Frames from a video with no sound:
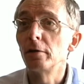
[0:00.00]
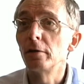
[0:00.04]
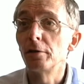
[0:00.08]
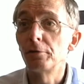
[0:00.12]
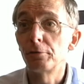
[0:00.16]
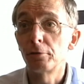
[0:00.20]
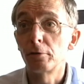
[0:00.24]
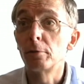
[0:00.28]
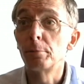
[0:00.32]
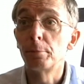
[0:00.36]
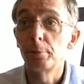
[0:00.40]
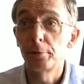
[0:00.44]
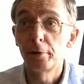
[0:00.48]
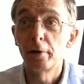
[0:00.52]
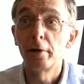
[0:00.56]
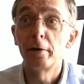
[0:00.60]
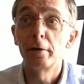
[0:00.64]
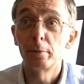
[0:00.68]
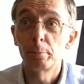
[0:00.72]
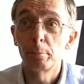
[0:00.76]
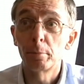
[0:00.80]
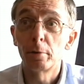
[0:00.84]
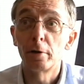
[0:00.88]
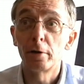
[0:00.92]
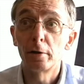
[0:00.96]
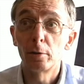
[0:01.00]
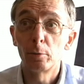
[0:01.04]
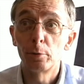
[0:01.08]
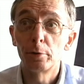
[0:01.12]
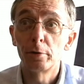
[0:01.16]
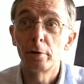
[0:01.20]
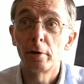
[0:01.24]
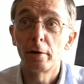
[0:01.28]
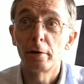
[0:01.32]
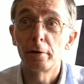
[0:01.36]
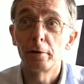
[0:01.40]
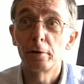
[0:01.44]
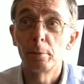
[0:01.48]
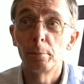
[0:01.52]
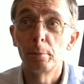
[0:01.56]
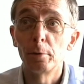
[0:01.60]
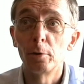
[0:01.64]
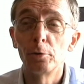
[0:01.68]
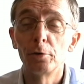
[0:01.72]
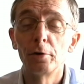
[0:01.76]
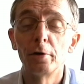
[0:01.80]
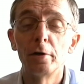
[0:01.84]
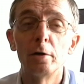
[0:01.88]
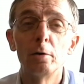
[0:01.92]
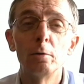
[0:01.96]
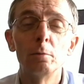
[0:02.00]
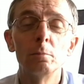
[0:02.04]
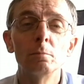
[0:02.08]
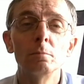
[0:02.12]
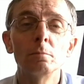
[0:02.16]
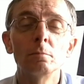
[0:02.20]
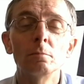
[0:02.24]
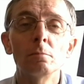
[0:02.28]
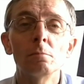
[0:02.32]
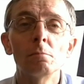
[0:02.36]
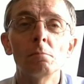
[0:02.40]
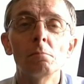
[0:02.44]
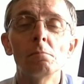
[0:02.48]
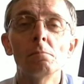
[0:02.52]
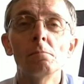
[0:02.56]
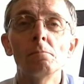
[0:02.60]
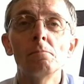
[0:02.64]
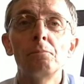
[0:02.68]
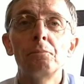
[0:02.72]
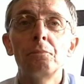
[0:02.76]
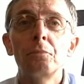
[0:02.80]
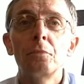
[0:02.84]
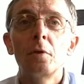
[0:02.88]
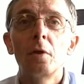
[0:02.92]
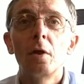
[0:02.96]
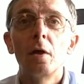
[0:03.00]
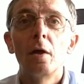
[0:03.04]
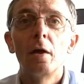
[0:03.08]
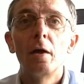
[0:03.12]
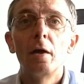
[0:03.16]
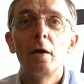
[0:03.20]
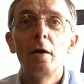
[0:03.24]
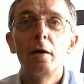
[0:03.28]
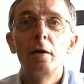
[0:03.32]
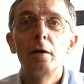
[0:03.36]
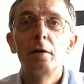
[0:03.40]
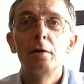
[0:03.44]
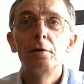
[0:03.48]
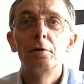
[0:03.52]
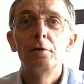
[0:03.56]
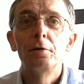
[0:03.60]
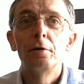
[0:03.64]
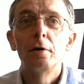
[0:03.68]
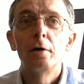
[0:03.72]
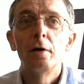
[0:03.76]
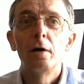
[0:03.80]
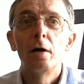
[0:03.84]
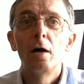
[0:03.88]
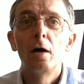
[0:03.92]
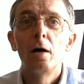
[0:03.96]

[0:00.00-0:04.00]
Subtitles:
That's the Libertarian Party we're talking about now. And